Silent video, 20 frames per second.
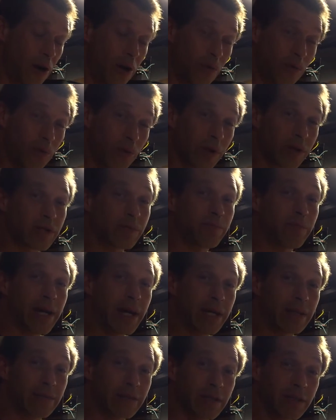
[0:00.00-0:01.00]
a worse
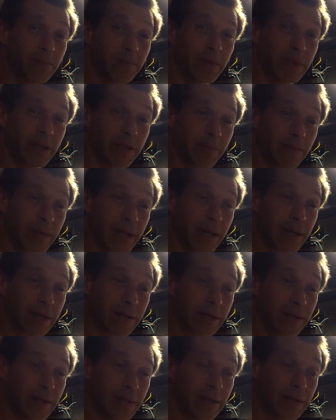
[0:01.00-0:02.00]
battery to put in a
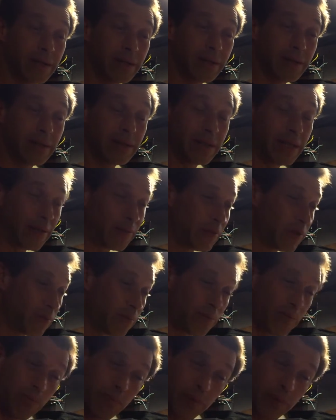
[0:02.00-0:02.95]
pack. If you